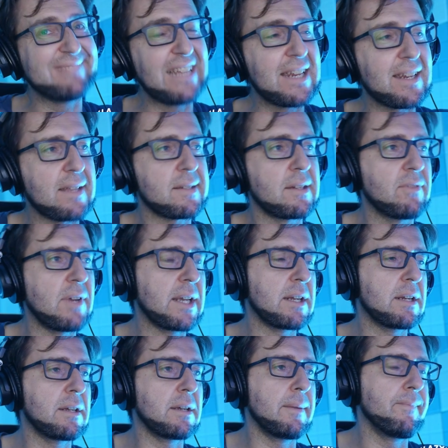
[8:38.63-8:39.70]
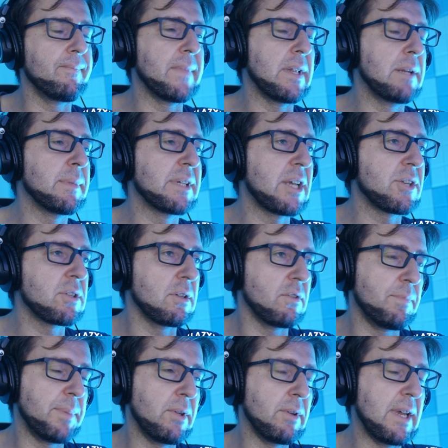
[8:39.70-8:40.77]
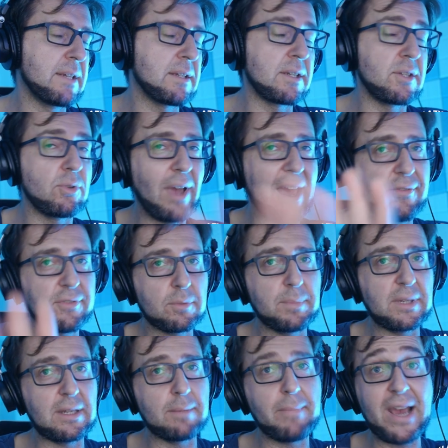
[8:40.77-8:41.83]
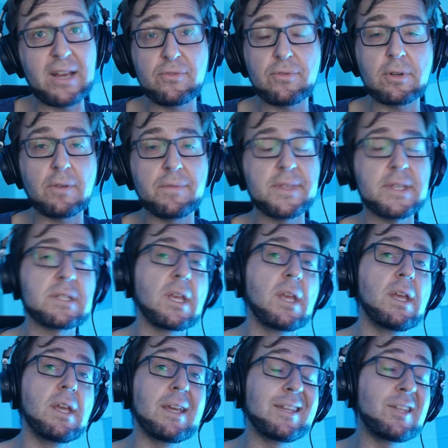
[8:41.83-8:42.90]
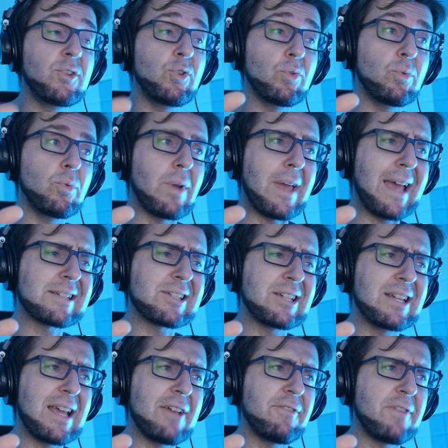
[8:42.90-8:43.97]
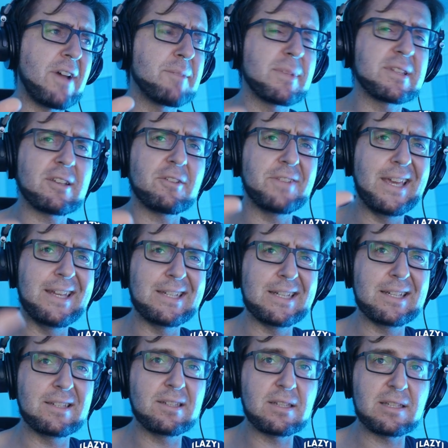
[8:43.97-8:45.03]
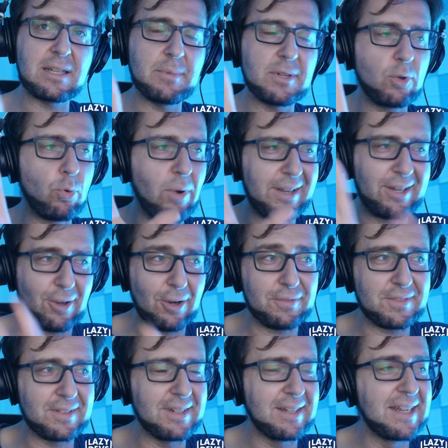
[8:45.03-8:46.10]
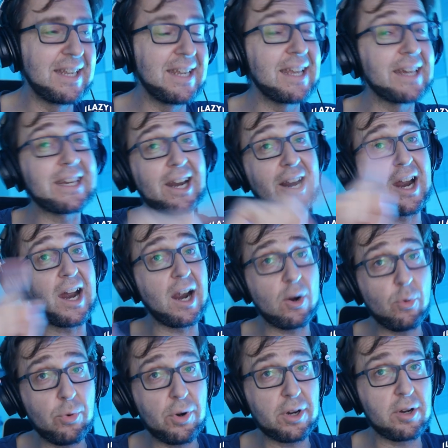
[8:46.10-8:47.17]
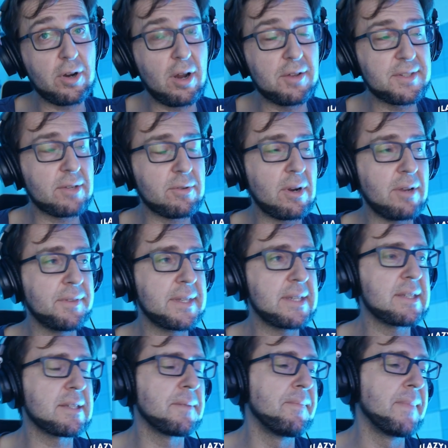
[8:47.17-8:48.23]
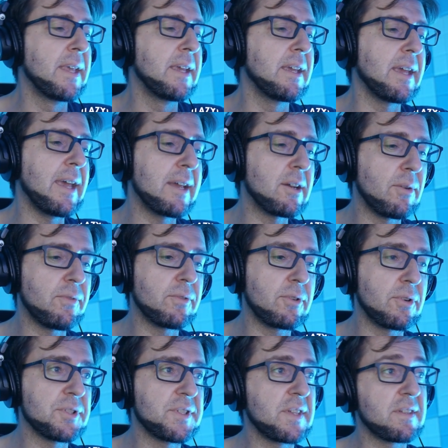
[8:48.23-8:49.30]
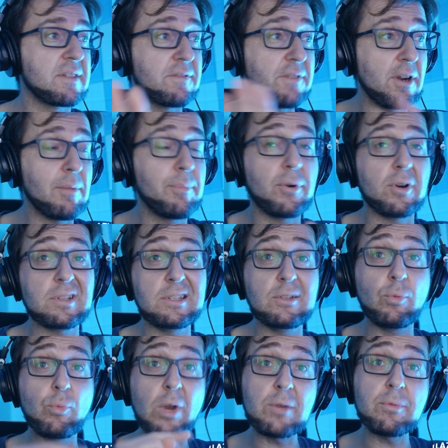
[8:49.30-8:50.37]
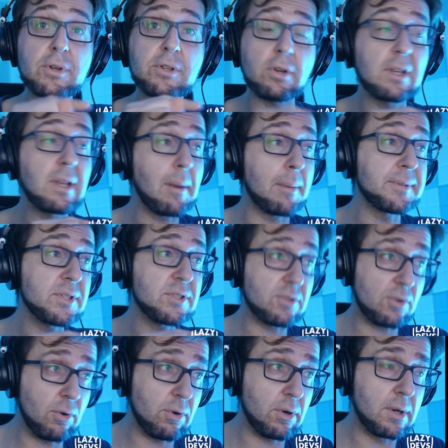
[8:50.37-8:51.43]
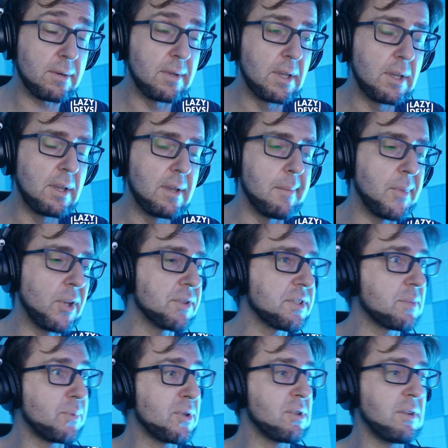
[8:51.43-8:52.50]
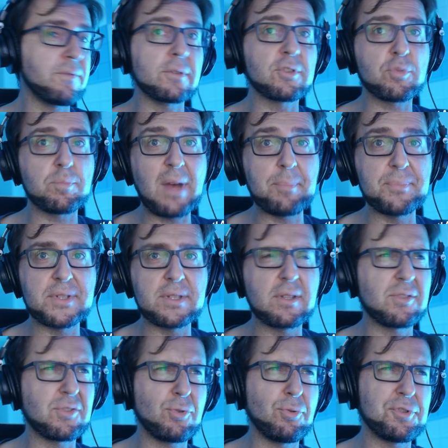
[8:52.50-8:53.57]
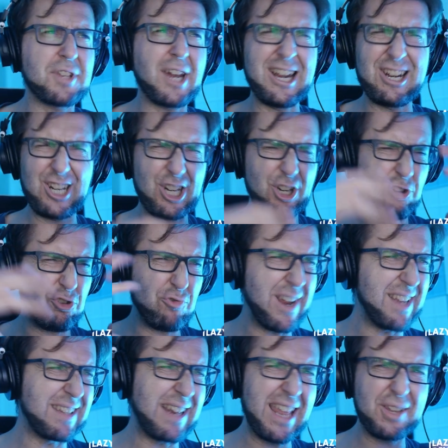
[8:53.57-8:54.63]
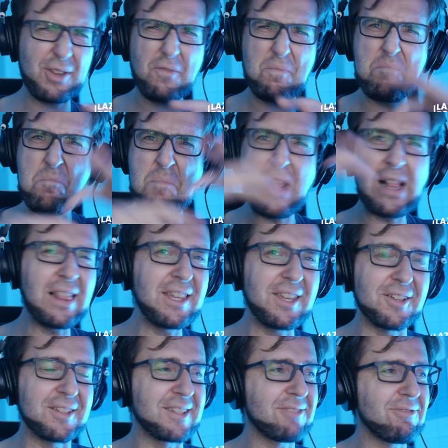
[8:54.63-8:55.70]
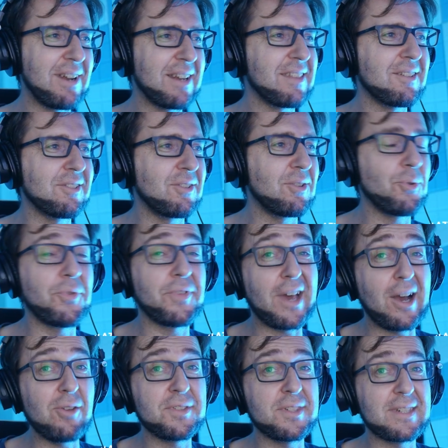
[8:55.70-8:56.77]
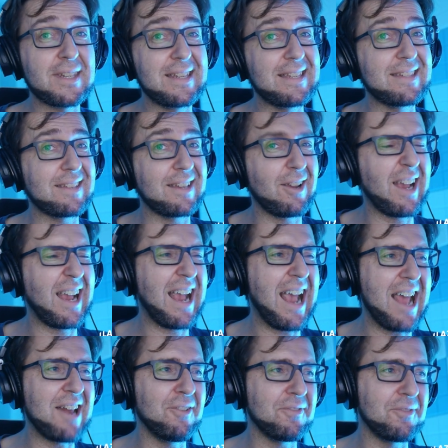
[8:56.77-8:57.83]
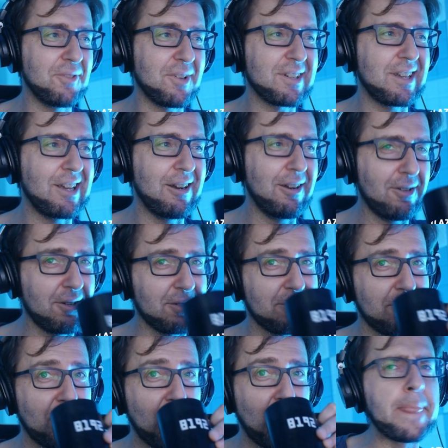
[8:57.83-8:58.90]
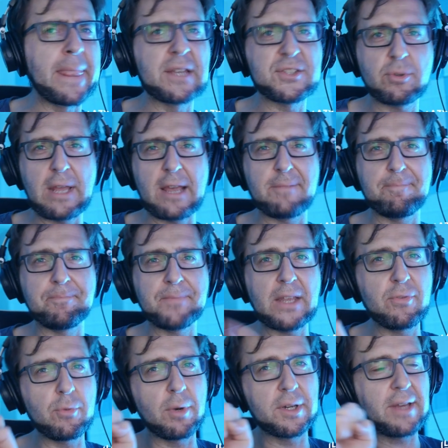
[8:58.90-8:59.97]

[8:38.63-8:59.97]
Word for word: that's kind of like a, a, limitation of Pico 8, and you have to be mindful of this. You actually, I find myself hitting this limit quite often. There are workarounds around this, and of course, this is very important when we're talking about the score, because especially for shmups, the scores are crazy. Like you have millions, right? Thirty-two thousand is kind of not a lot. So yeah, if you want to